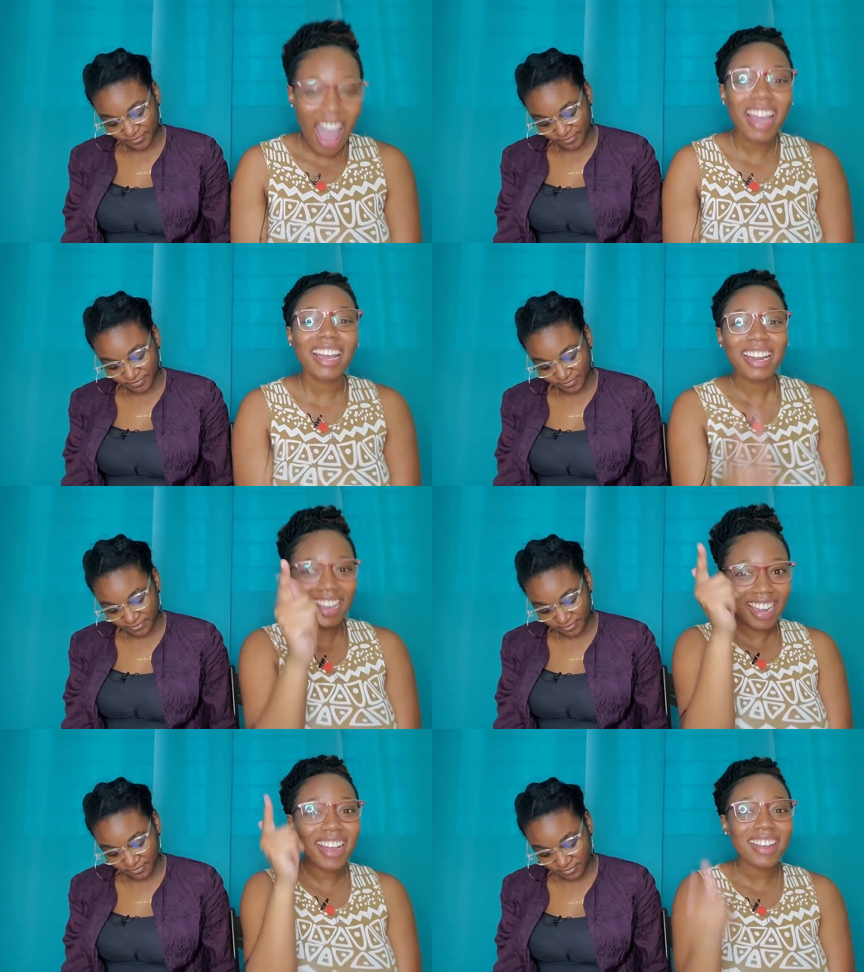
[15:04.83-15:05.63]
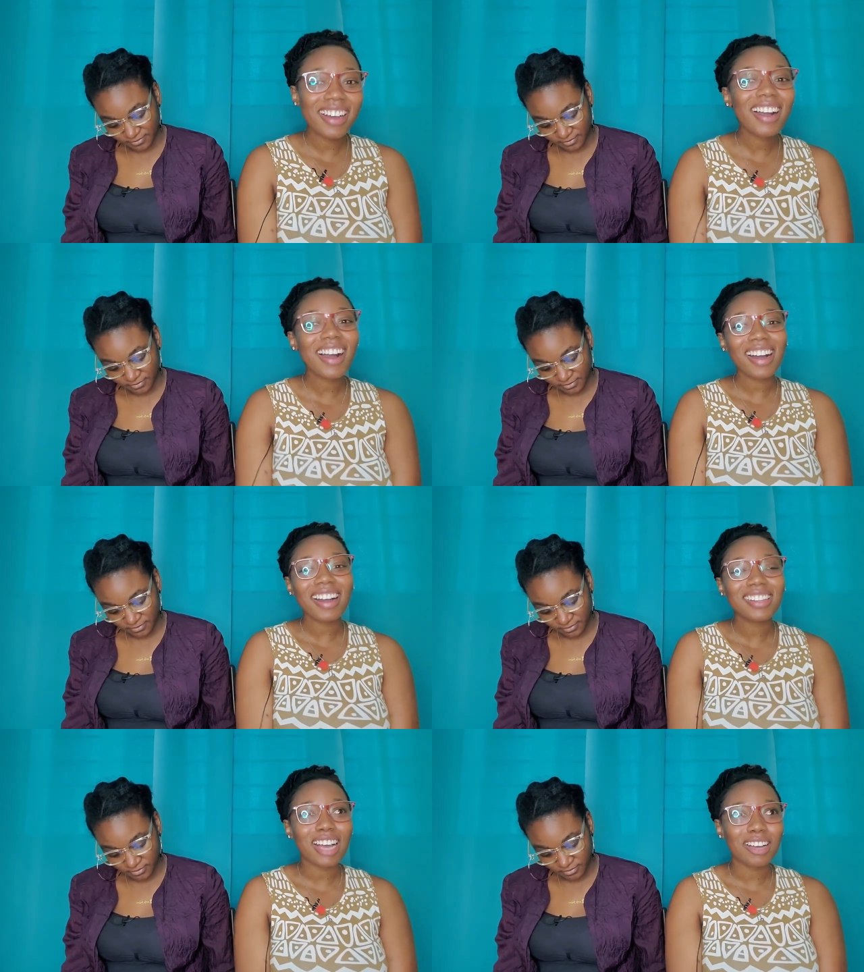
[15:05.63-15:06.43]
Speaker 1: I can hear your
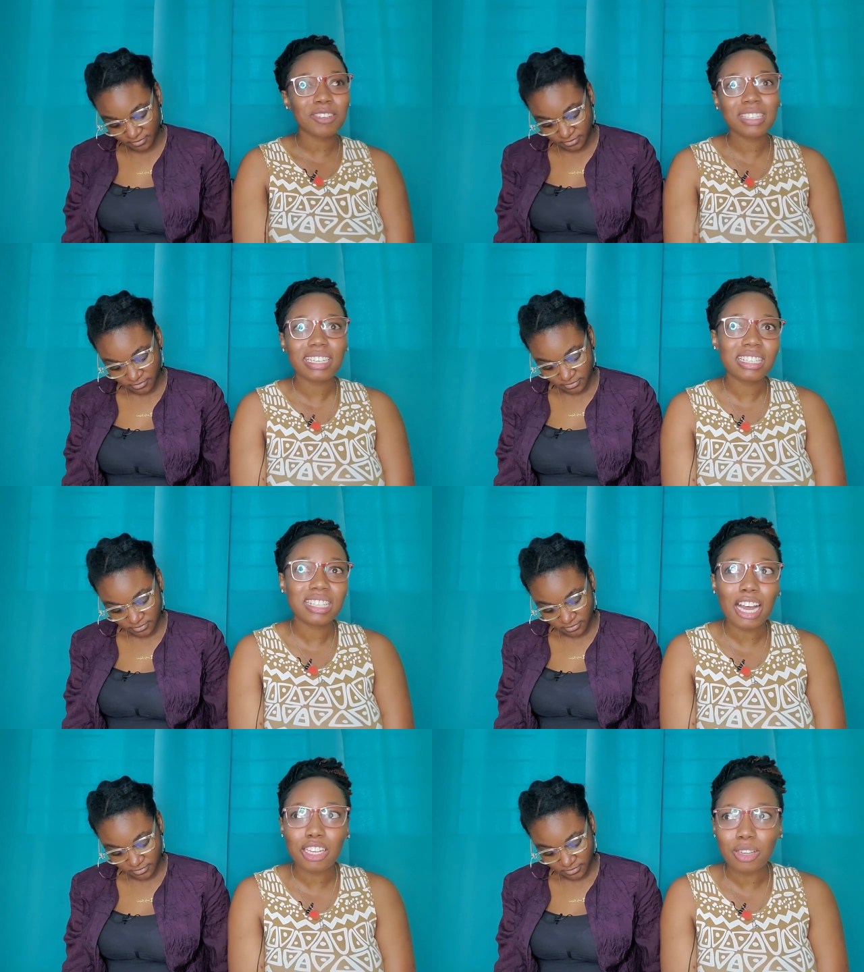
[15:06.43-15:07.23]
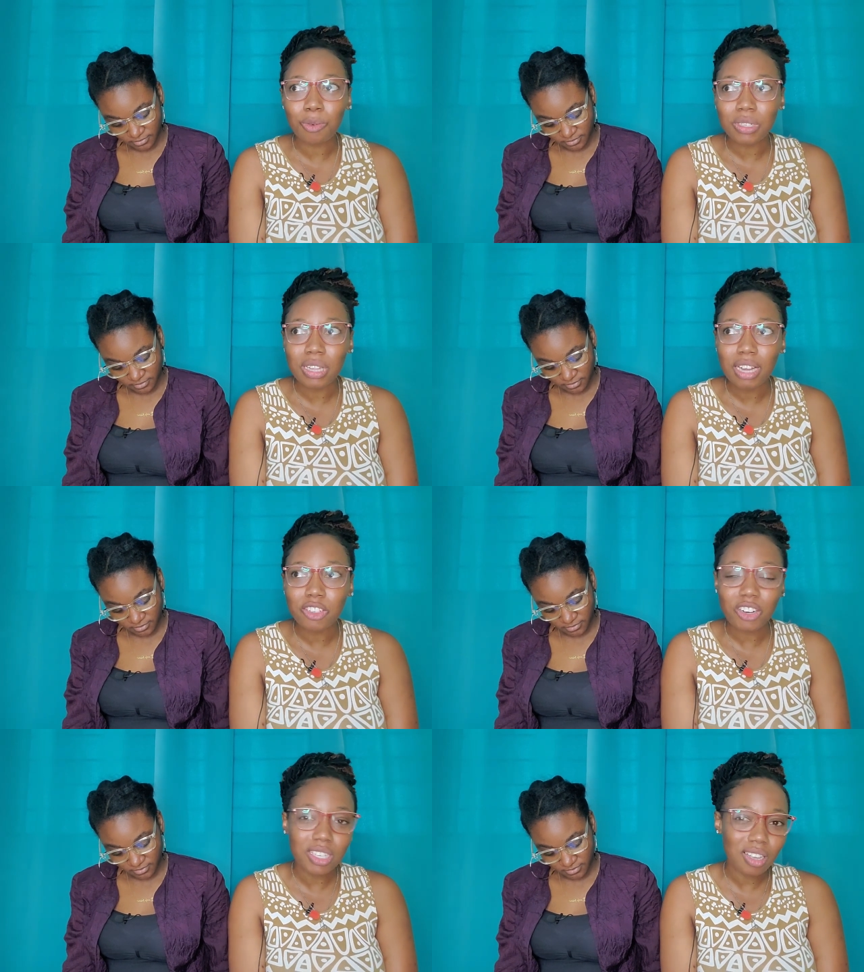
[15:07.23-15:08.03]
heart. Wasn't isn't that was
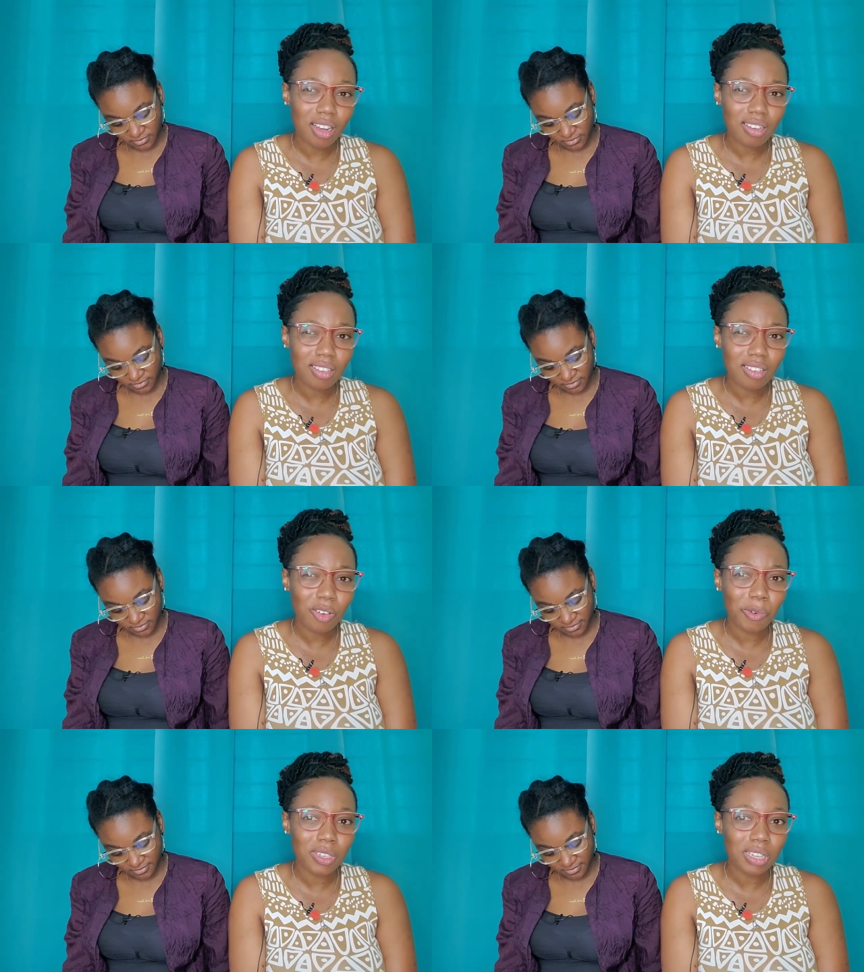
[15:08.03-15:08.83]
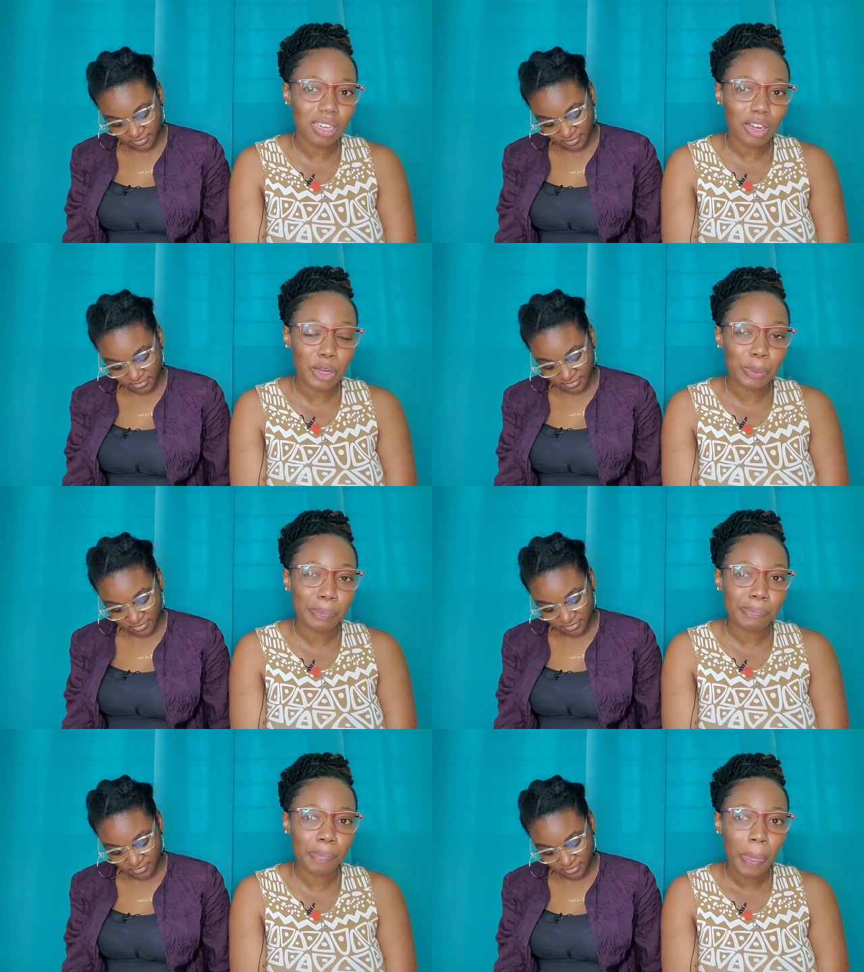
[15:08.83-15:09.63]
that Trey Songz or was that
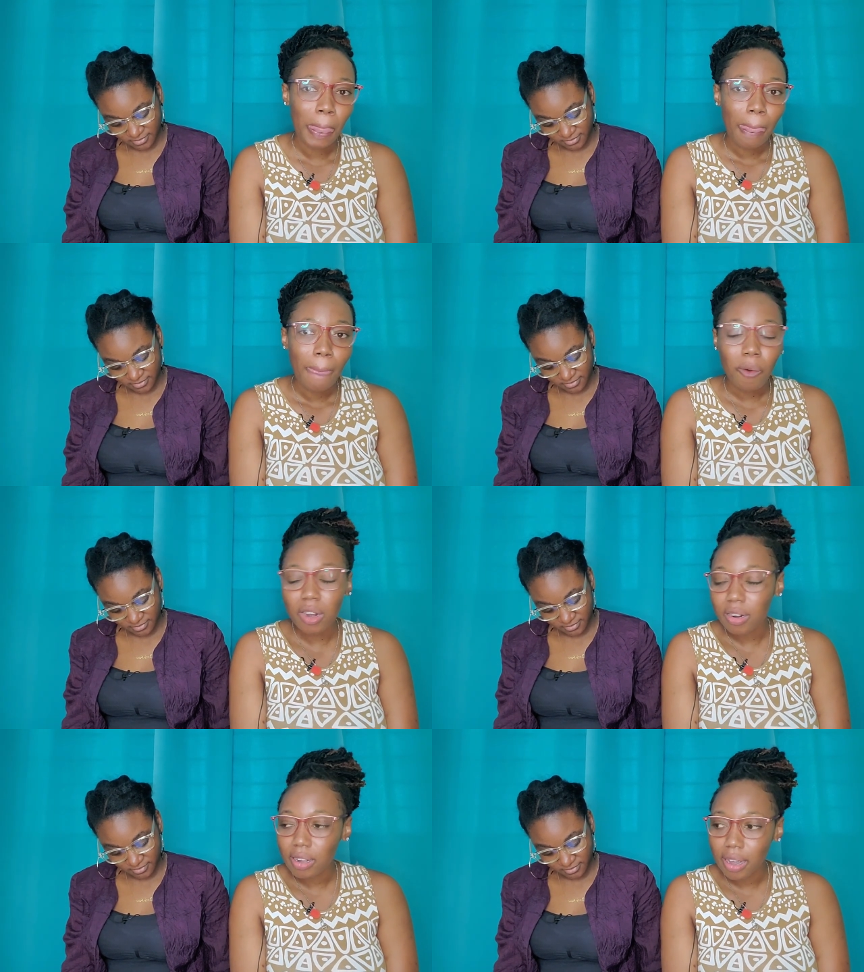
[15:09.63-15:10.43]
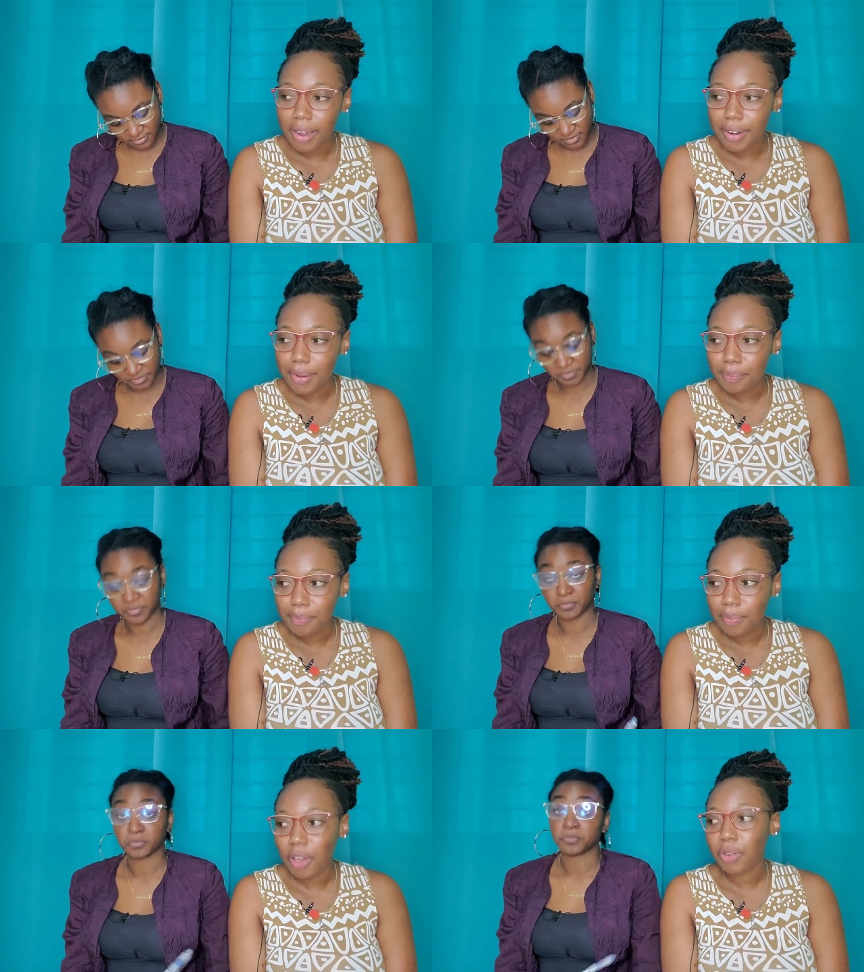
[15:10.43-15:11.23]
um the other guy name?
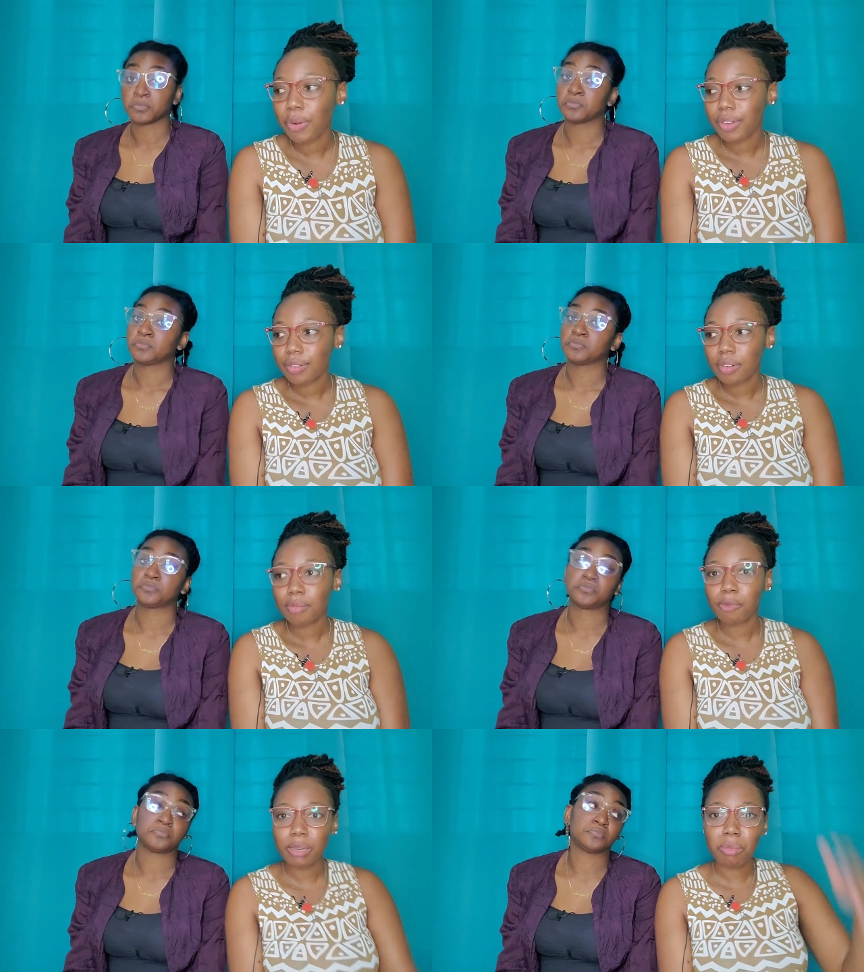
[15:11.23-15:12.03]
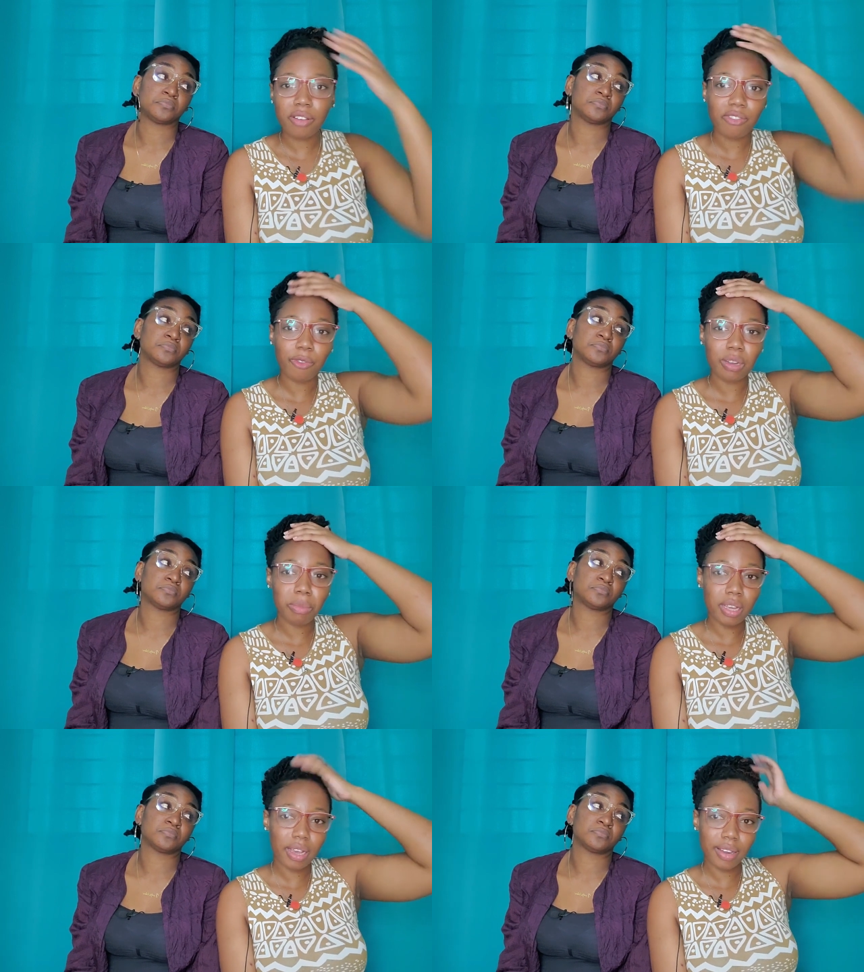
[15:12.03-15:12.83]
Um, the other one with the big with
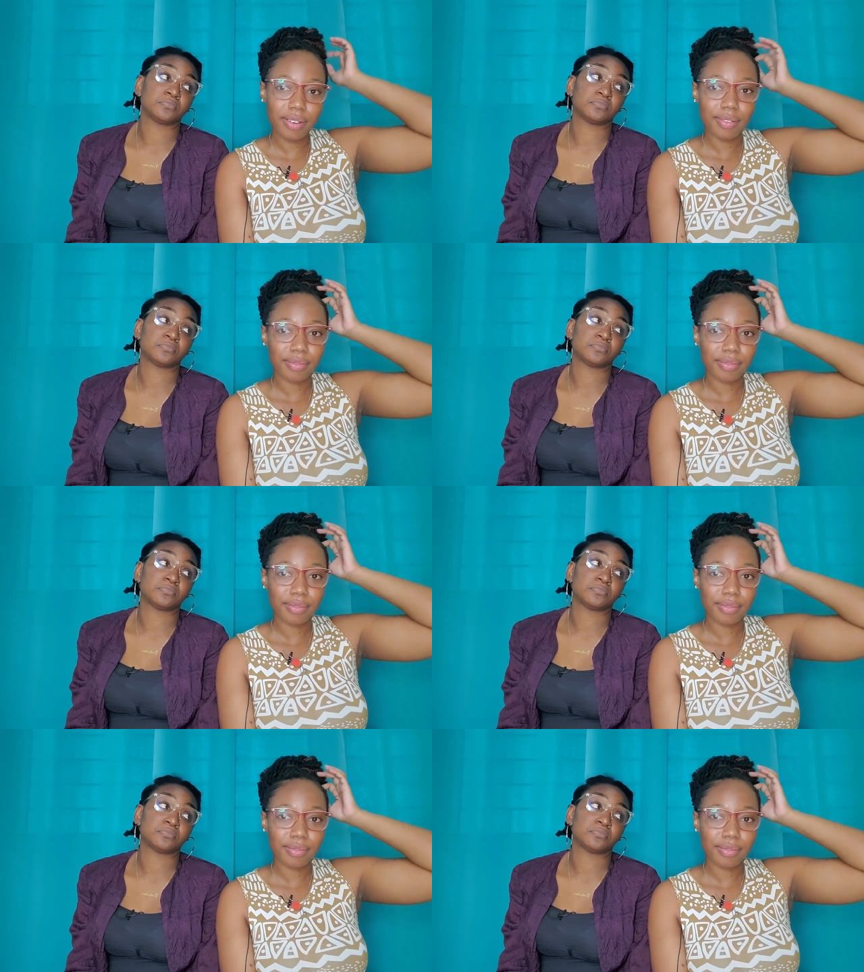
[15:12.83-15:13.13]
the big head.